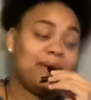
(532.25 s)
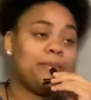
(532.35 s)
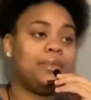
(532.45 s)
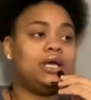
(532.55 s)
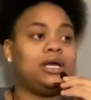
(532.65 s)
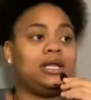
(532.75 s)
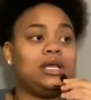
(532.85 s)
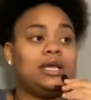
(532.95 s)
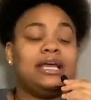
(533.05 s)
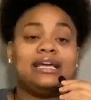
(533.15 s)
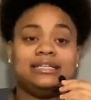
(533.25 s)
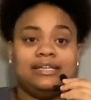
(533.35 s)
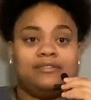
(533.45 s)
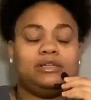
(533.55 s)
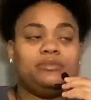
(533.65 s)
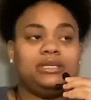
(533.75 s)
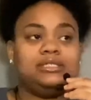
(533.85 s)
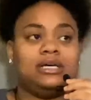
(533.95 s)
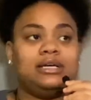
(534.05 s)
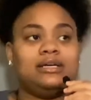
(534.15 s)
but it could definitely be
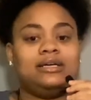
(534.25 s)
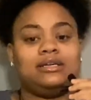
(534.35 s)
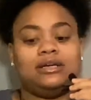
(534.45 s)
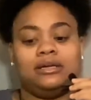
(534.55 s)
done,